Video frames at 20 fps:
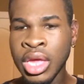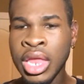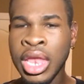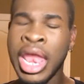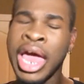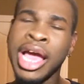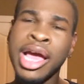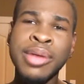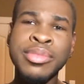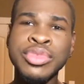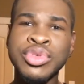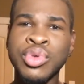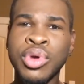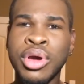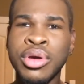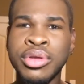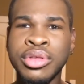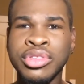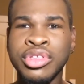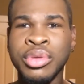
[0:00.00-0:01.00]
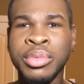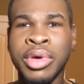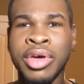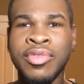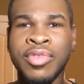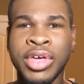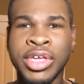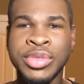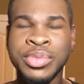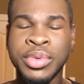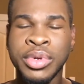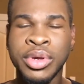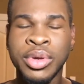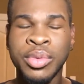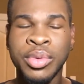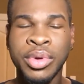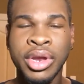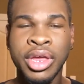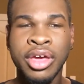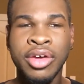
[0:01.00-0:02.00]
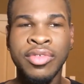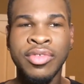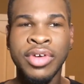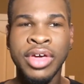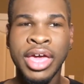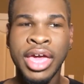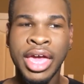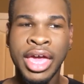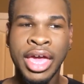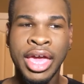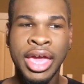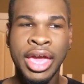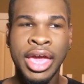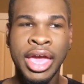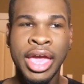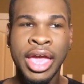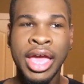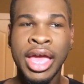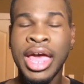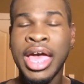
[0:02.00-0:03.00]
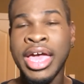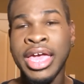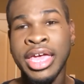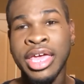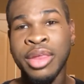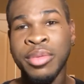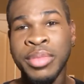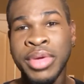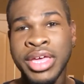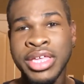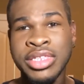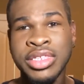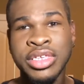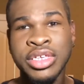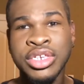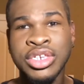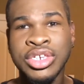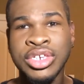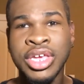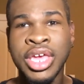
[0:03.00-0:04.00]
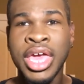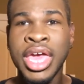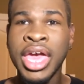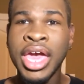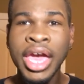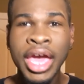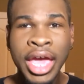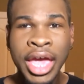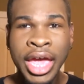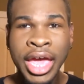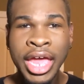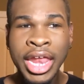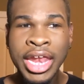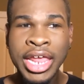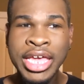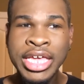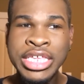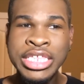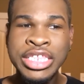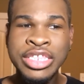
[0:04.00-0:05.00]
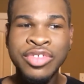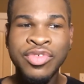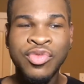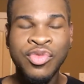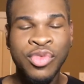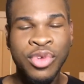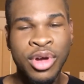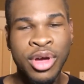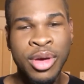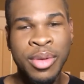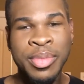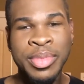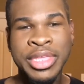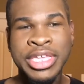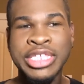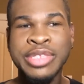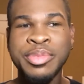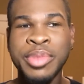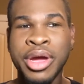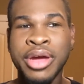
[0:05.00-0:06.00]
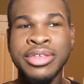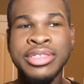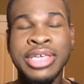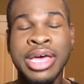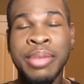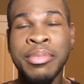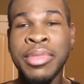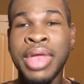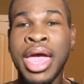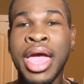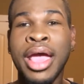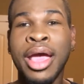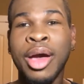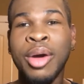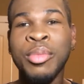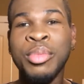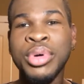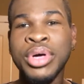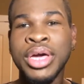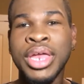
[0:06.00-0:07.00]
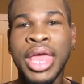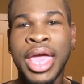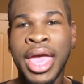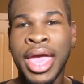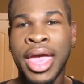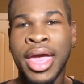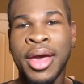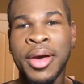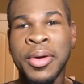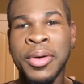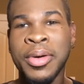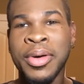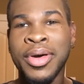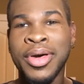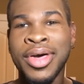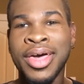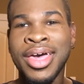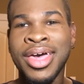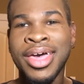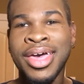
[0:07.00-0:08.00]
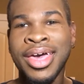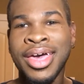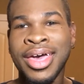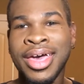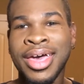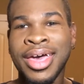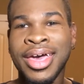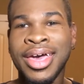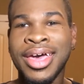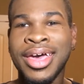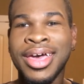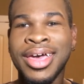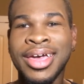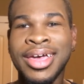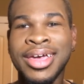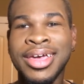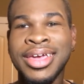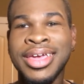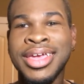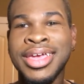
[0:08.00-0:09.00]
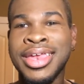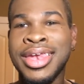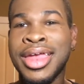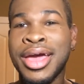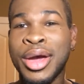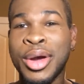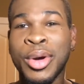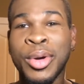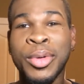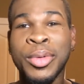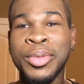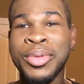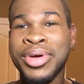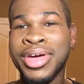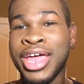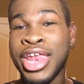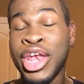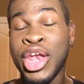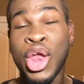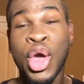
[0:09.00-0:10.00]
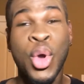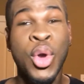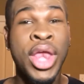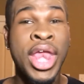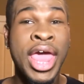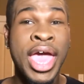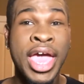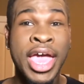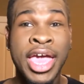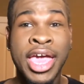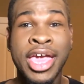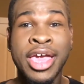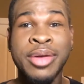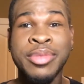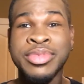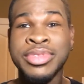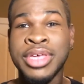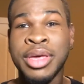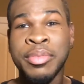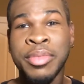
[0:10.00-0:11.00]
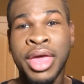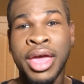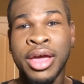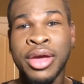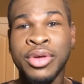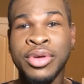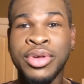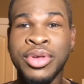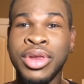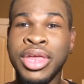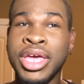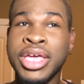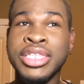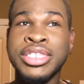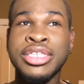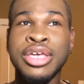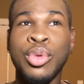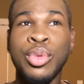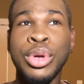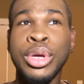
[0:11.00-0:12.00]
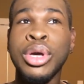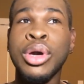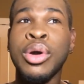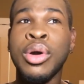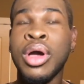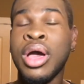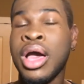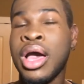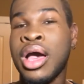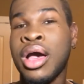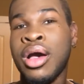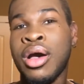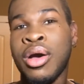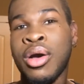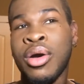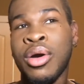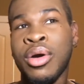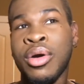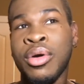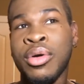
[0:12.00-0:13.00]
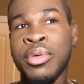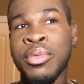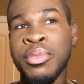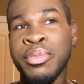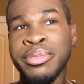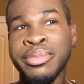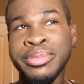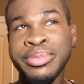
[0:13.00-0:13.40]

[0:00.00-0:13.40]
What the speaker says: like, I'm scrolling through my Facebook or whatever, and I get a message. And it's from this person. I'm not gonna put out, you know, no names. I'm not gonna do this. So, we're gonna call